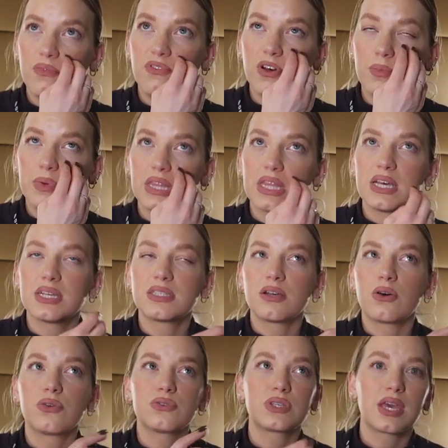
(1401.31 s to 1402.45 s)
filming this,
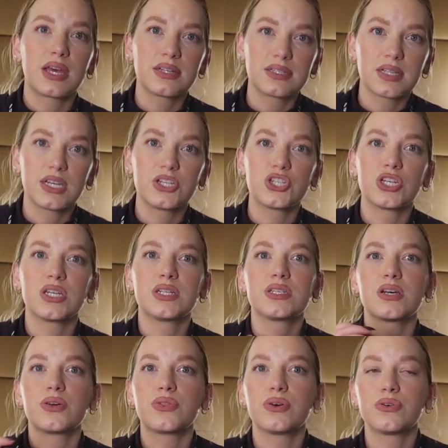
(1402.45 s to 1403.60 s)
all those cancellations,
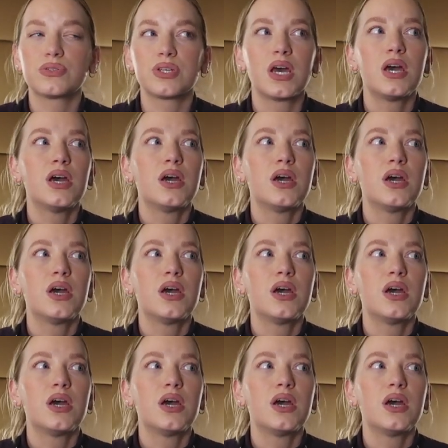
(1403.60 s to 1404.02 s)
all those